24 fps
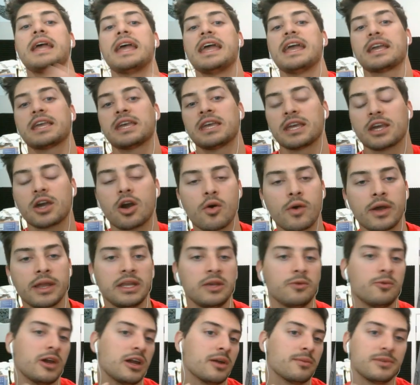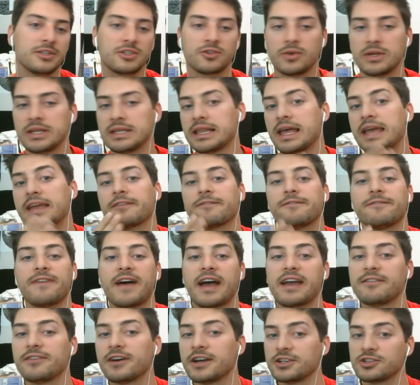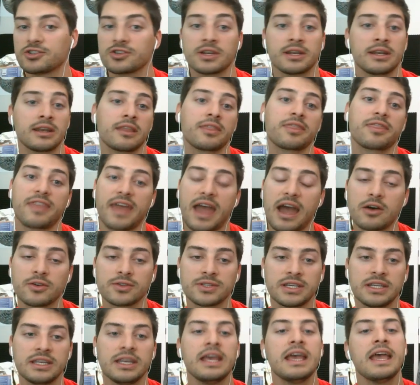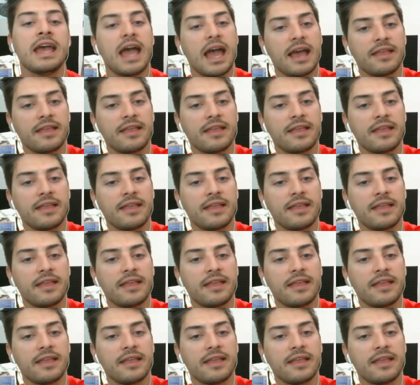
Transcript: it can go anywhere between like 500 and 1,000.